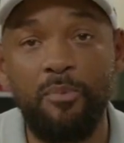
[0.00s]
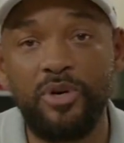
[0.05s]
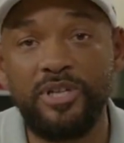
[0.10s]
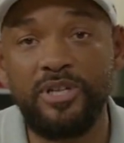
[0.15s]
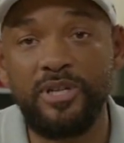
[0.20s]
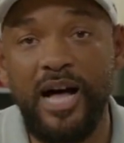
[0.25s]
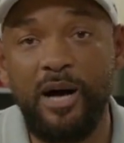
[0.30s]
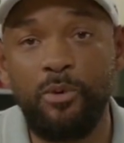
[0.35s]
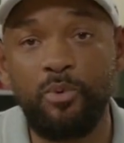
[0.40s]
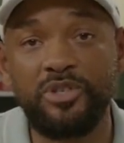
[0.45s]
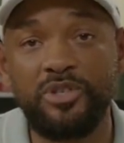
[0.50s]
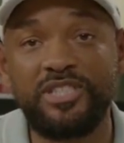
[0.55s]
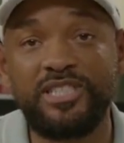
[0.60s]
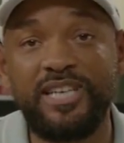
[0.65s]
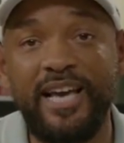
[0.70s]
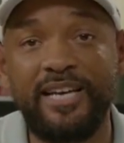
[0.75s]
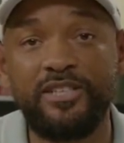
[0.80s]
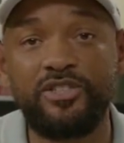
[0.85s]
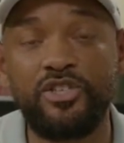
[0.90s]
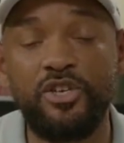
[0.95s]
will, I will
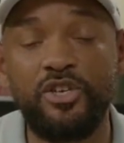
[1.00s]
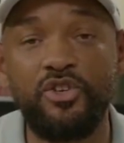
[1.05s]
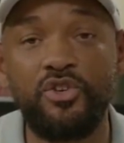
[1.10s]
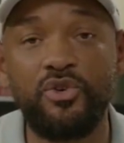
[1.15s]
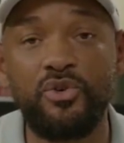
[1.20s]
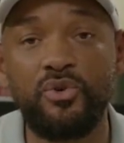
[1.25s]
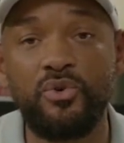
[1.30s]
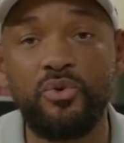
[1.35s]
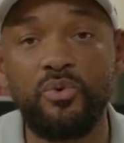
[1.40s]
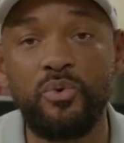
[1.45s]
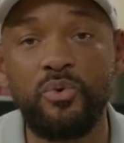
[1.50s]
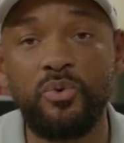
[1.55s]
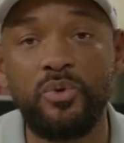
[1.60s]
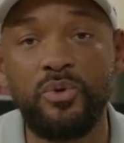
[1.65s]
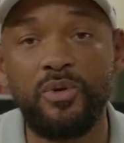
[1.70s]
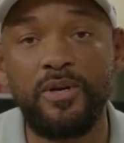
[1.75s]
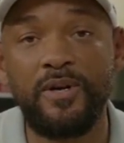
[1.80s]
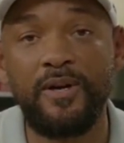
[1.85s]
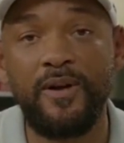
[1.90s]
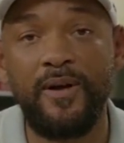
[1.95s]
say to you,
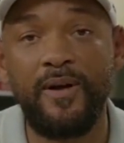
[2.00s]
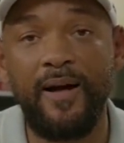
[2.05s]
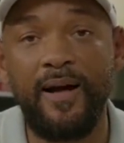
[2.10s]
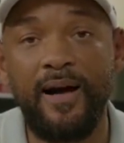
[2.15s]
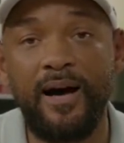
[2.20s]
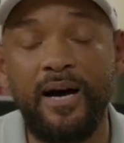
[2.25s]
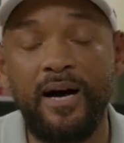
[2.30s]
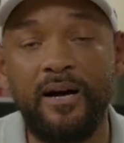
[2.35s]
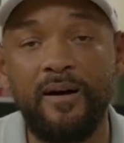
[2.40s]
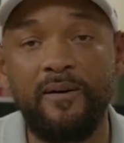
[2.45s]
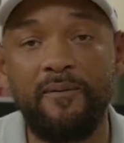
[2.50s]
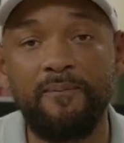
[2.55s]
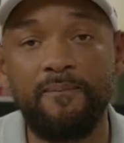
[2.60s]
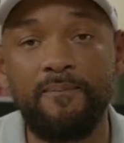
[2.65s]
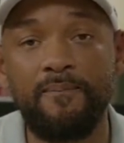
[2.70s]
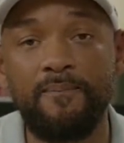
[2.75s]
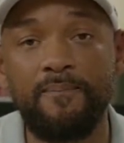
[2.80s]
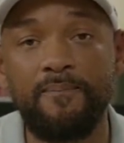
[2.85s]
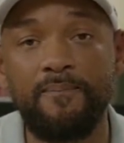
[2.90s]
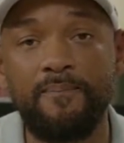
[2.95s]
uh,
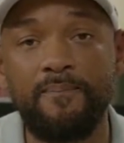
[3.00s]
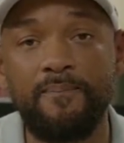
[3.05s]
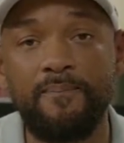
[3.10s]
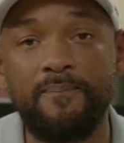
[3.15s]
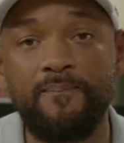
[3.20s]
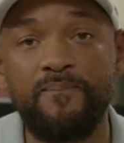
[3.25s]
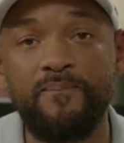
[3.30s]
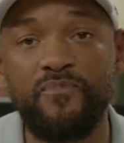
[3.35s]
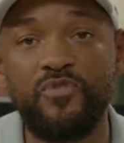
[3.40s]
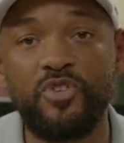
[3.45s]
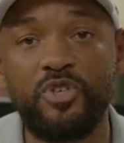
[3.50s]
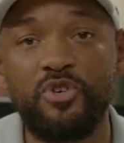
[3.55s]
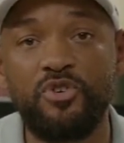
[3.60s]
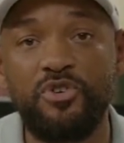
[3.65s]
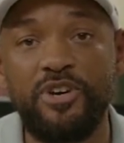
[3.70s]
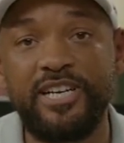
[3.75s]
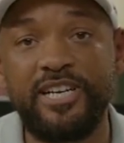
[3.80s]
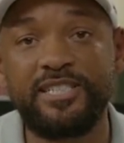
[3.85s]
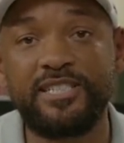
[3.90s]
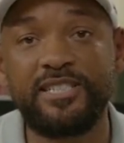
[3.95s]

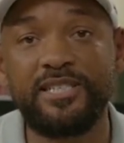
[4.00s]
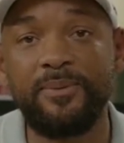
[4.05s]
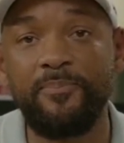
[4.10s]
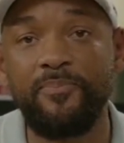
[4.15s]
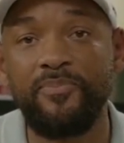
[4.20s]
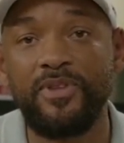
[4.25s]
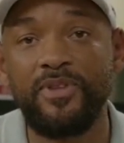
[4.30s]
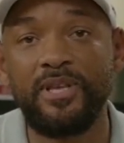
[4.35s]
Chris,